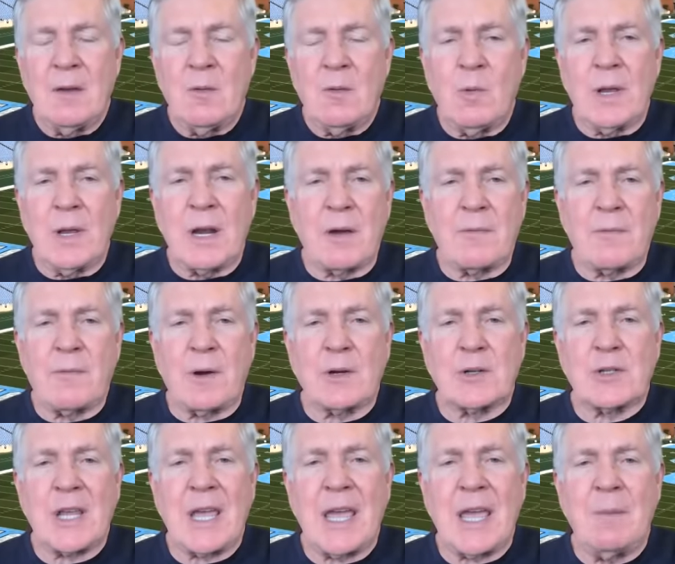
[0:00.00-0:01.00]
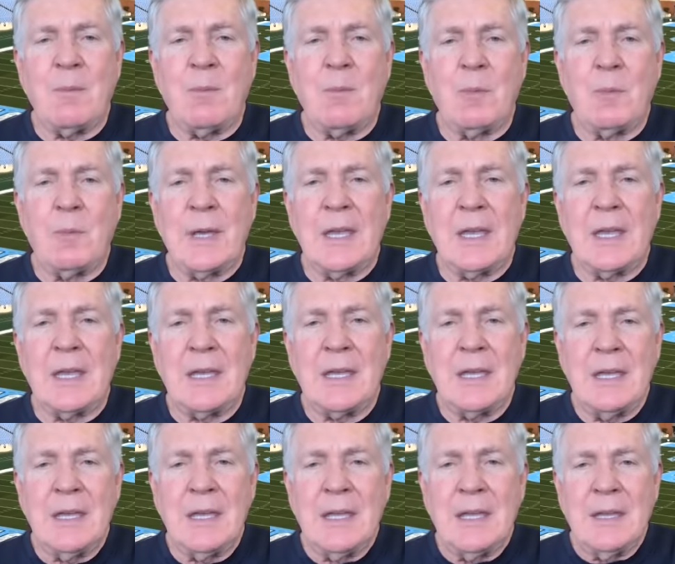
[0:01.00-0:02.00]
when our first game will be
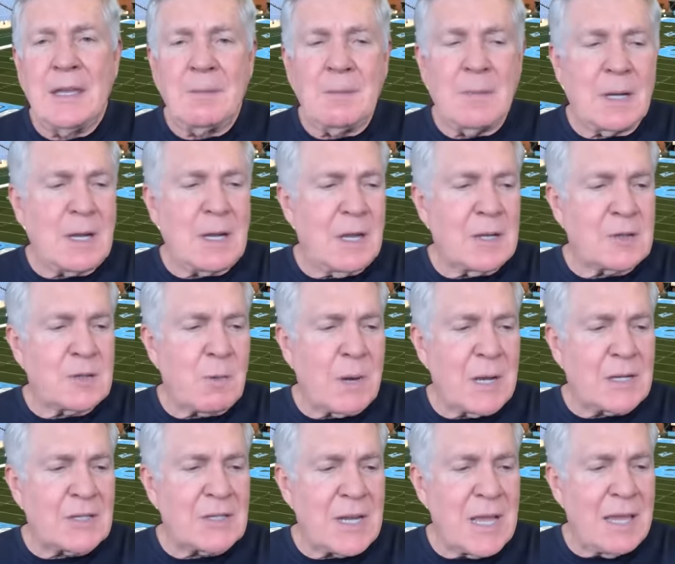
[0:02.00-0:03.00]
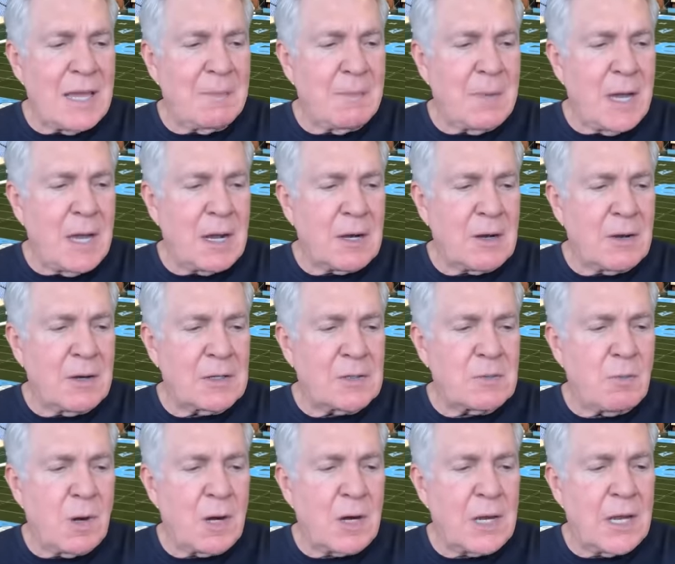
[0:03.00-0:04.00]
because Rick Steinbacher is
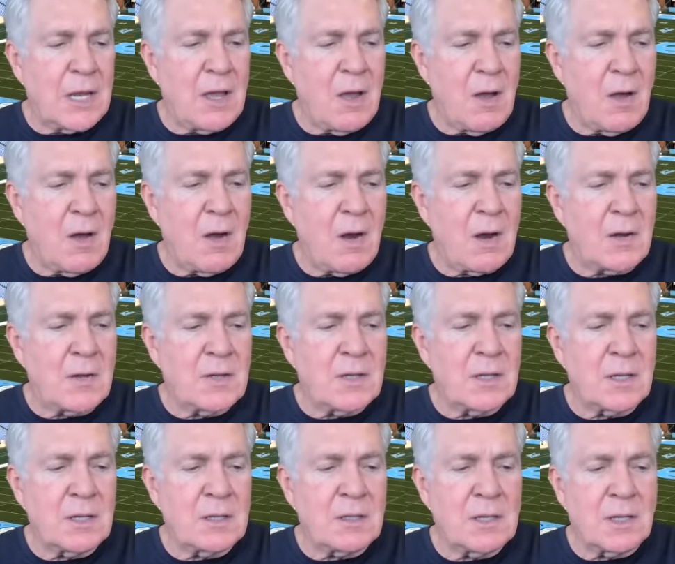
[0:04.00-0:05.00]
working hard to,